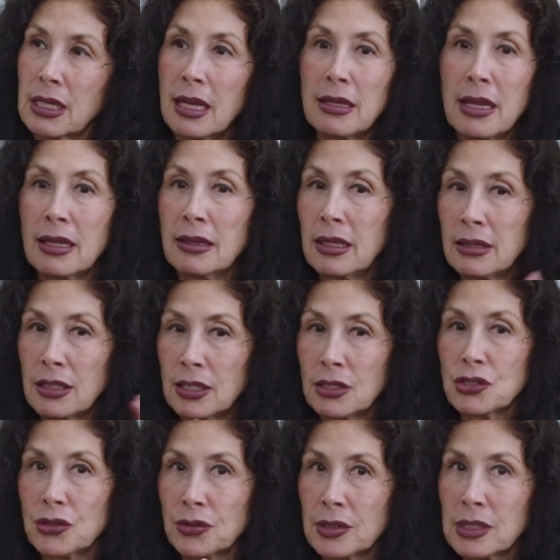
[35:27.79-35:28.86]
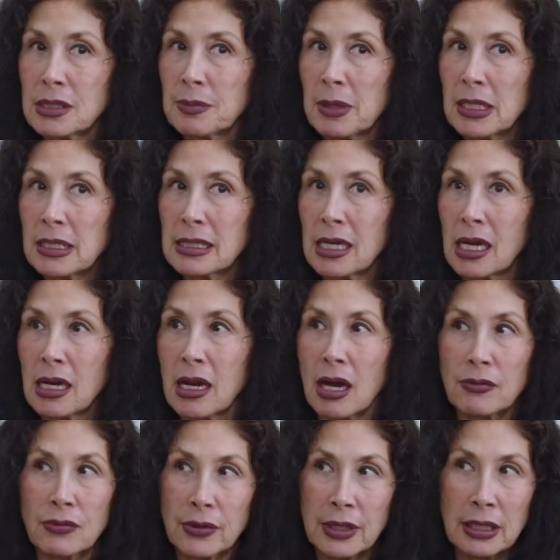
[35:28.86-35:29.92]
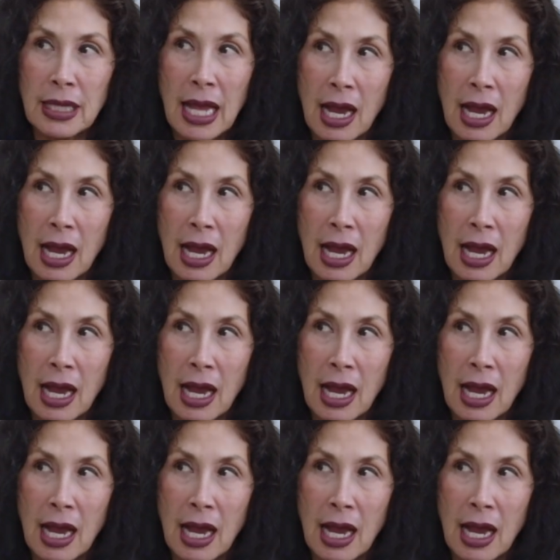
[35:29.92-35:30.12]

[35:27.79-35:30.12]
and then the insurance money's not covering